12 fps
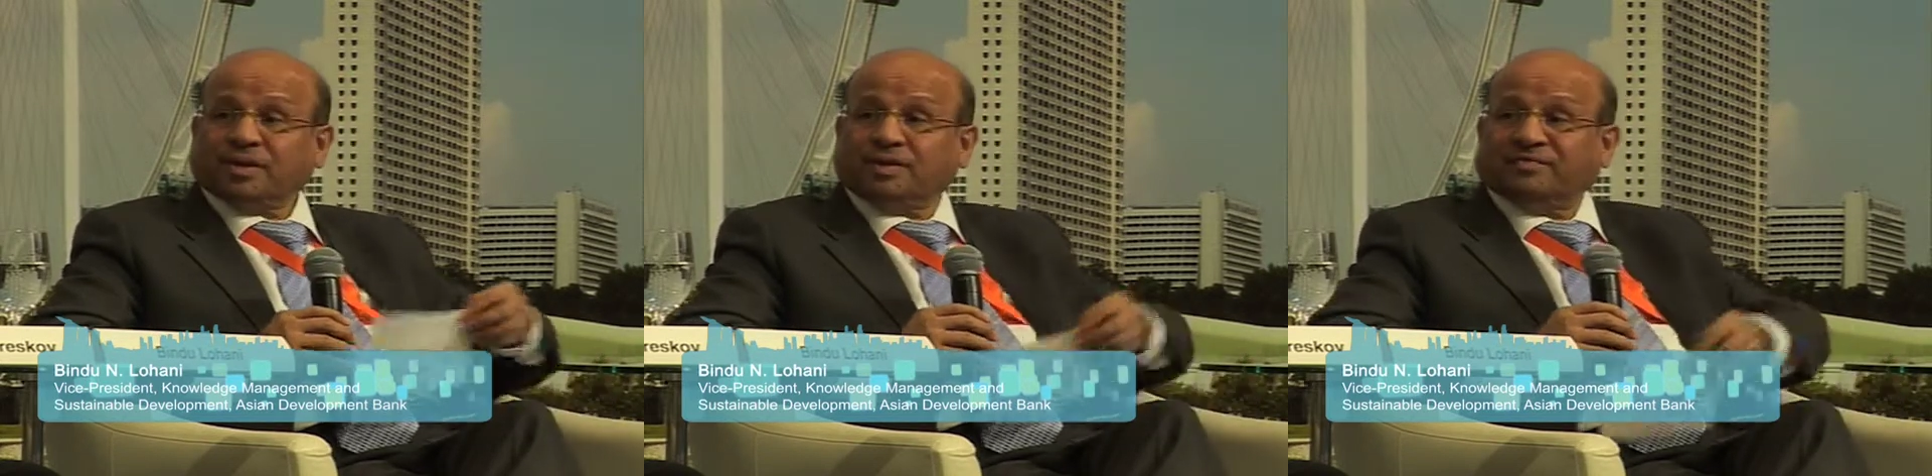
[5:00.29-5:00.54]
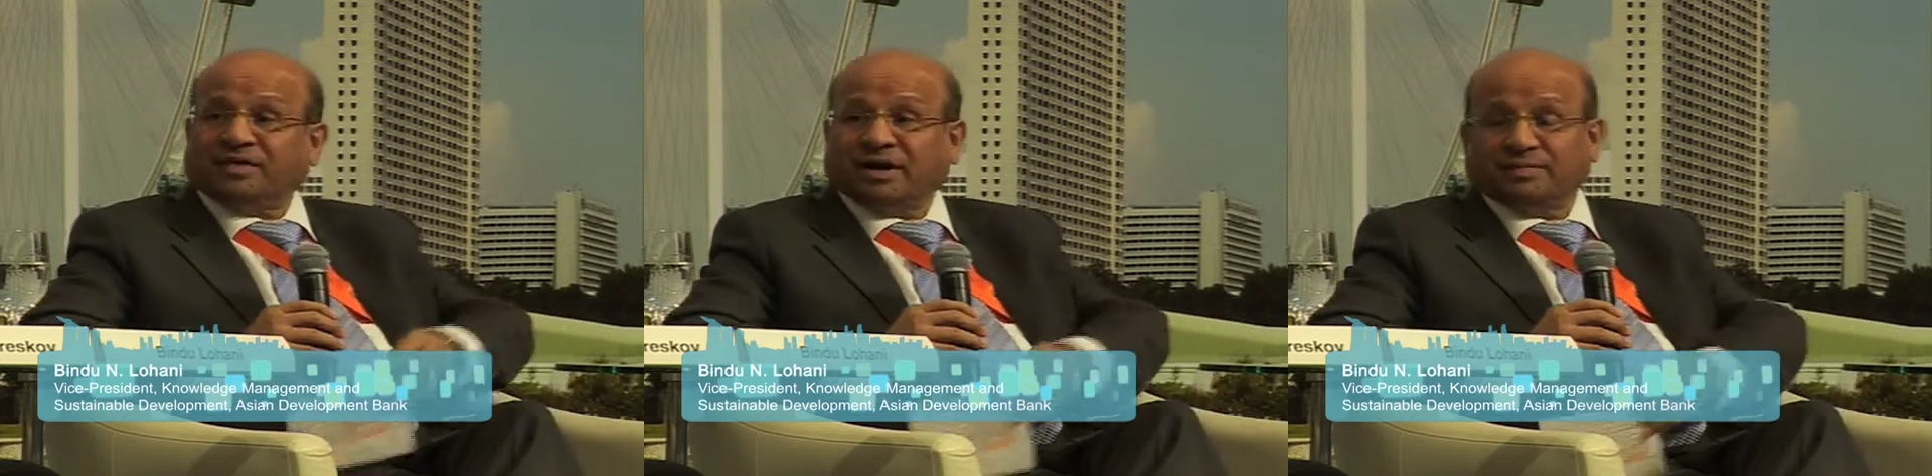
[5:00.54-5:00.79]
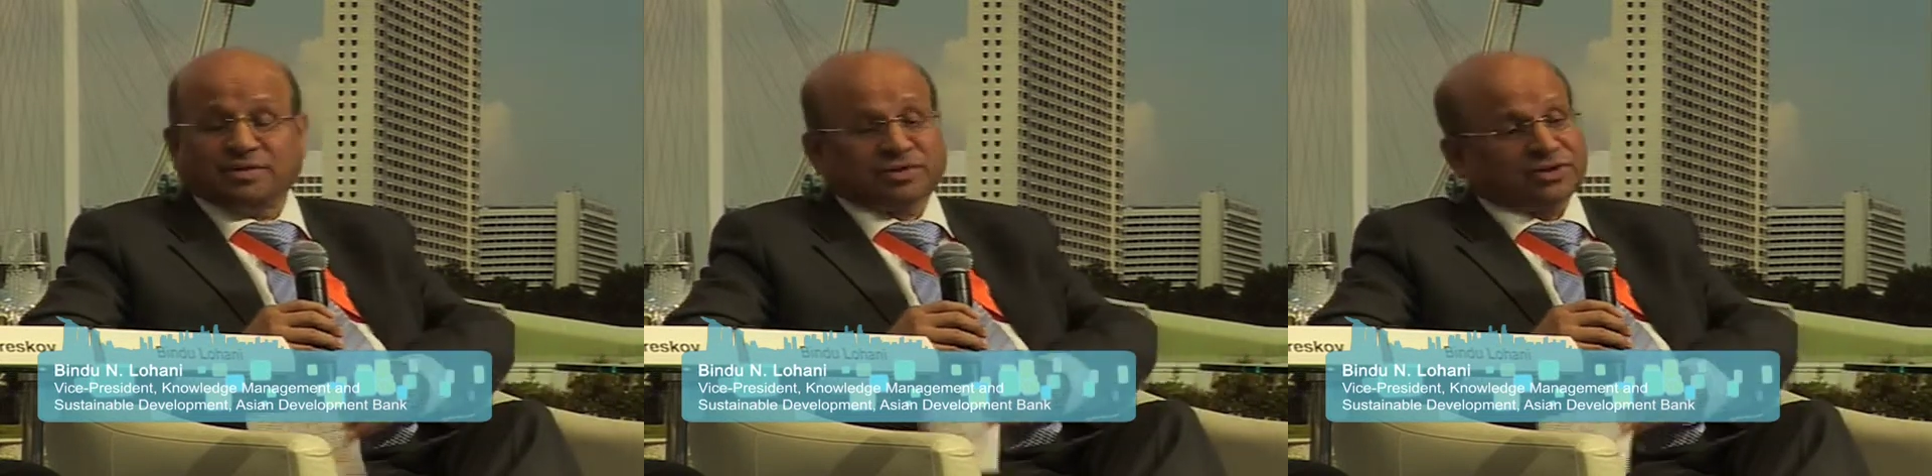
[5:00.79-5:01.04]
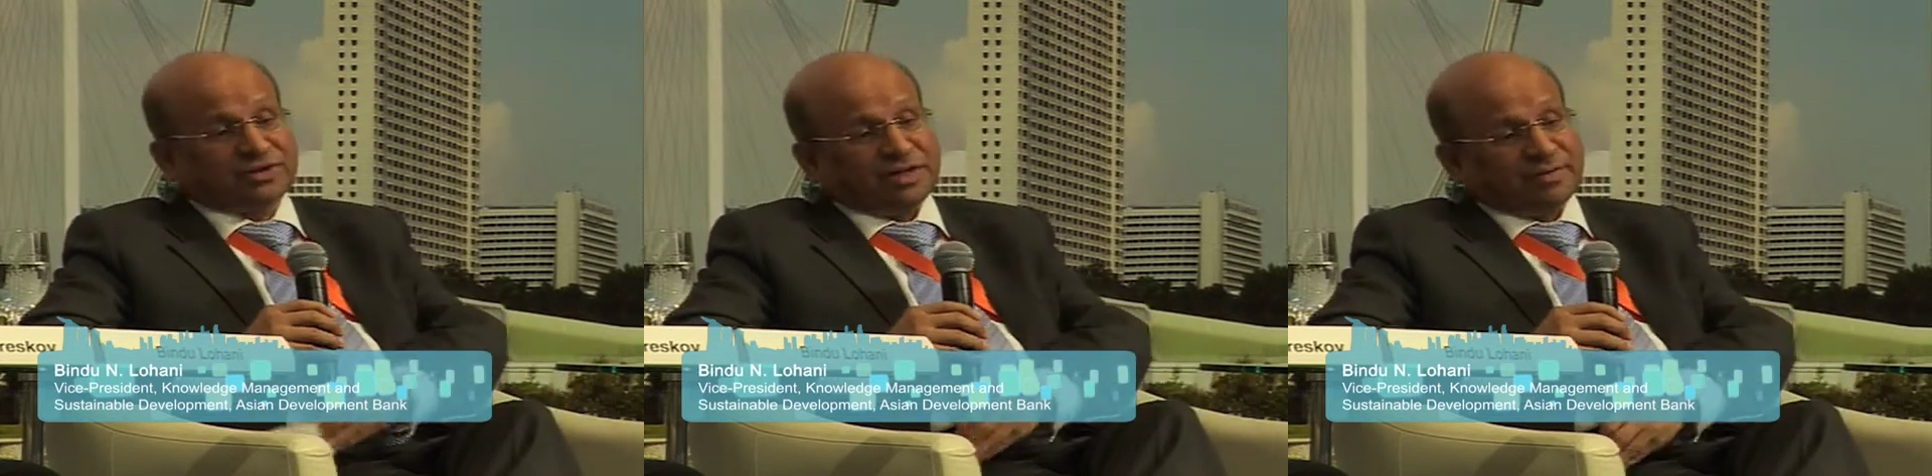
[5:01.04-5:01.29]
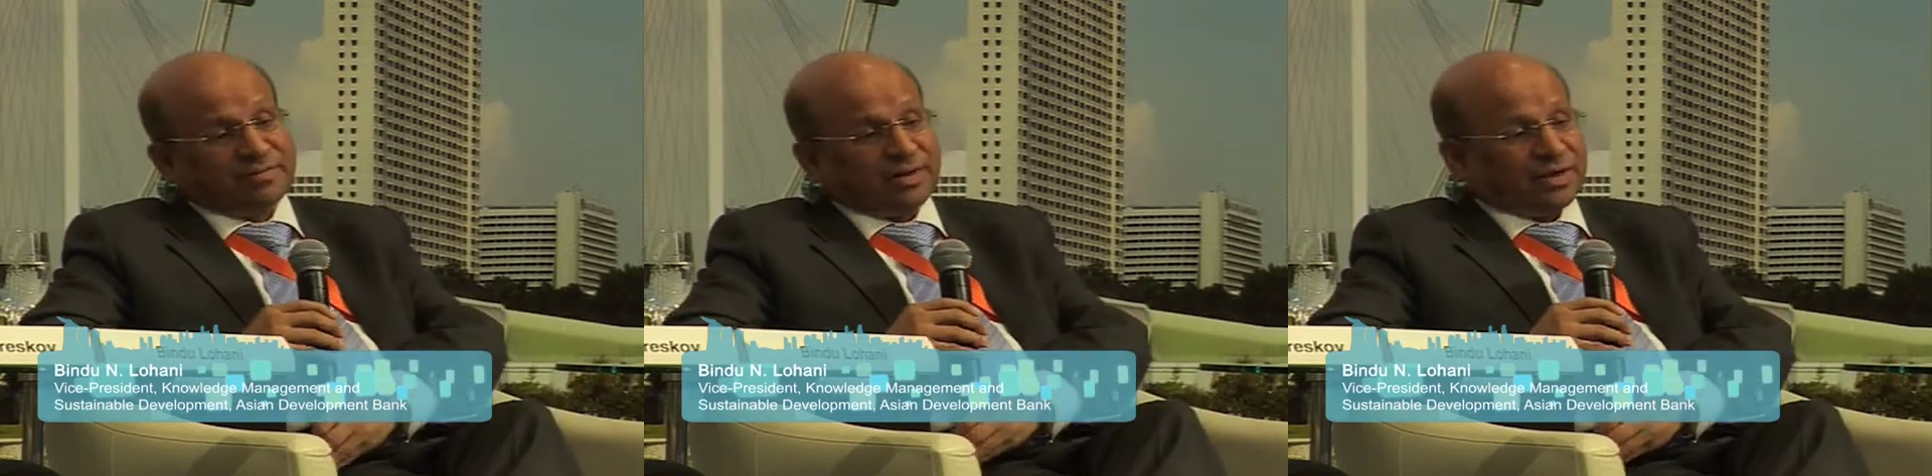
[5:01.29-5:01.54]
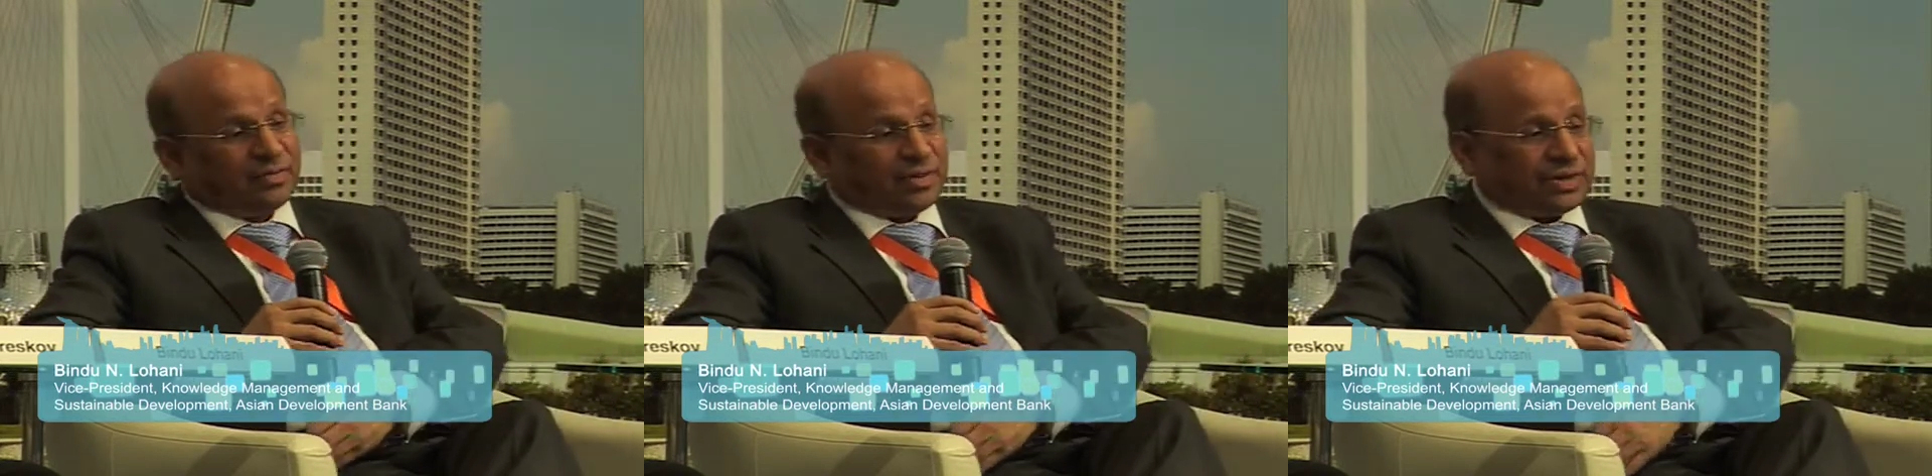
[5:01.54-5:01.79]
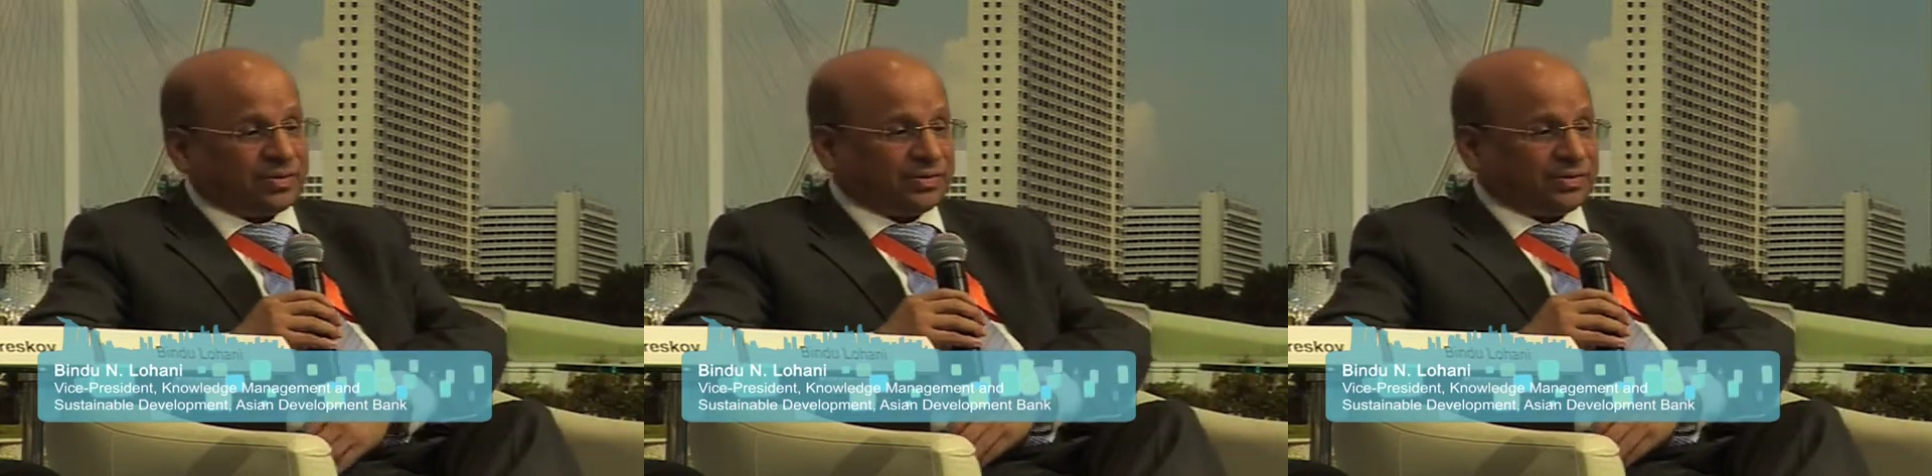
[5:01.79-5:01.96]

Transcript: environment sustainability, whether you